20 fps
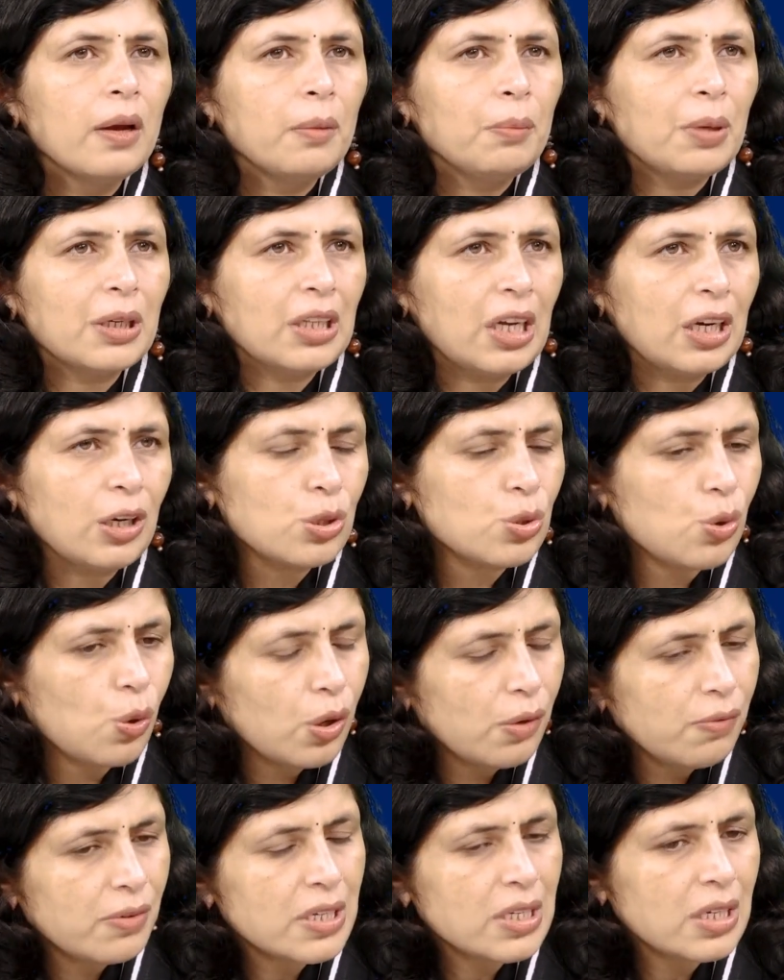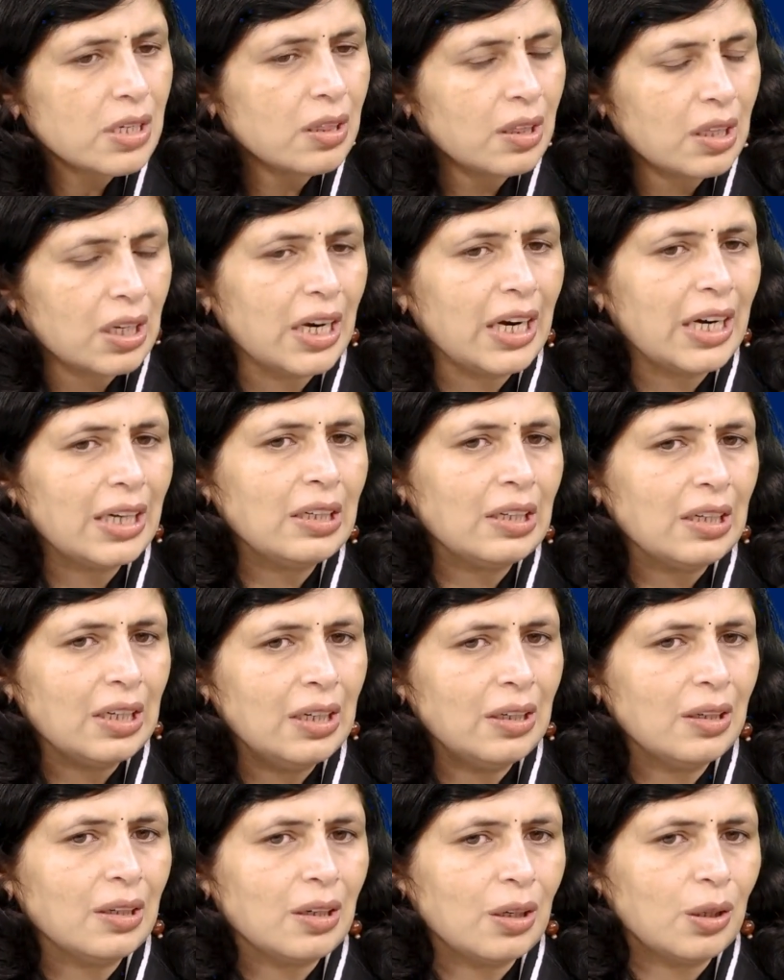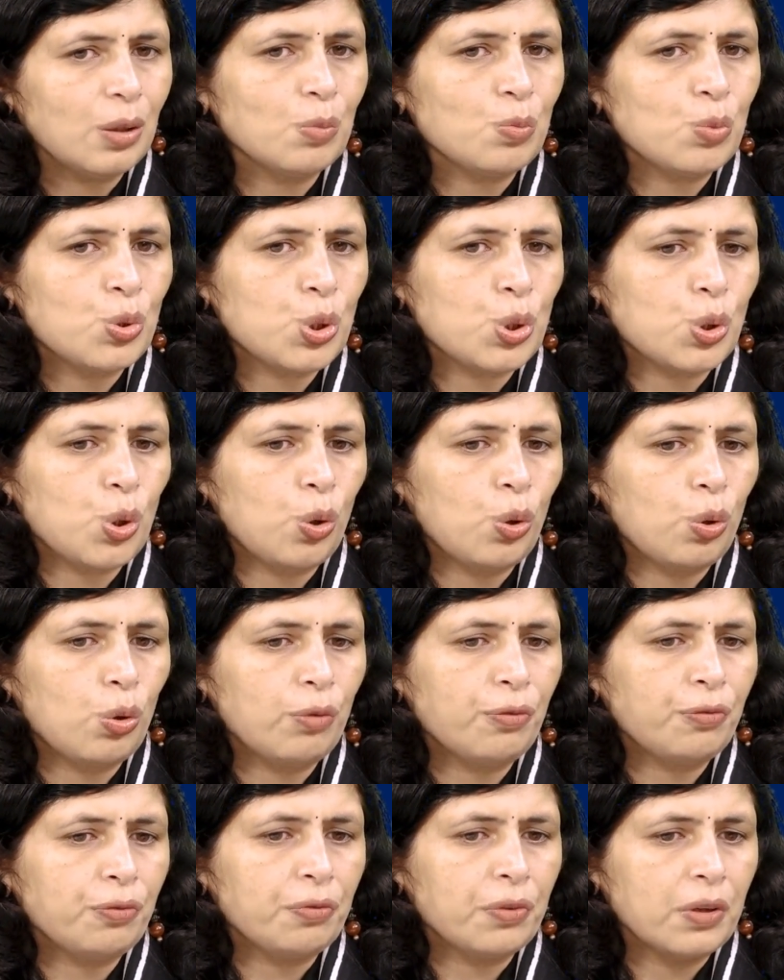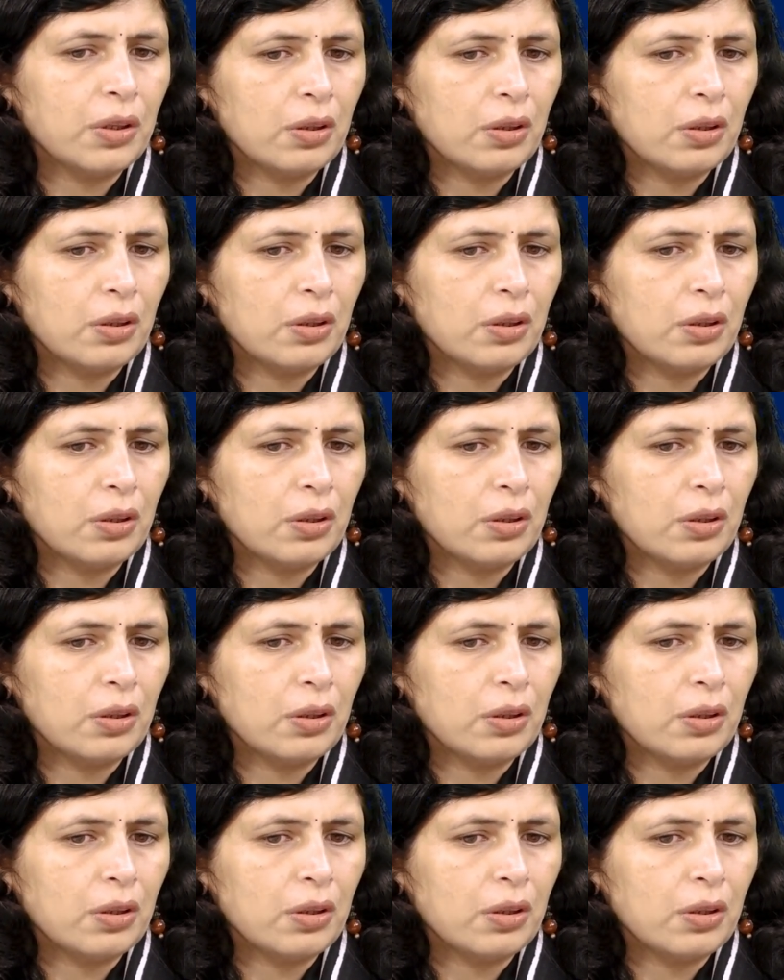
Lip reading: But there is always a threat in terms of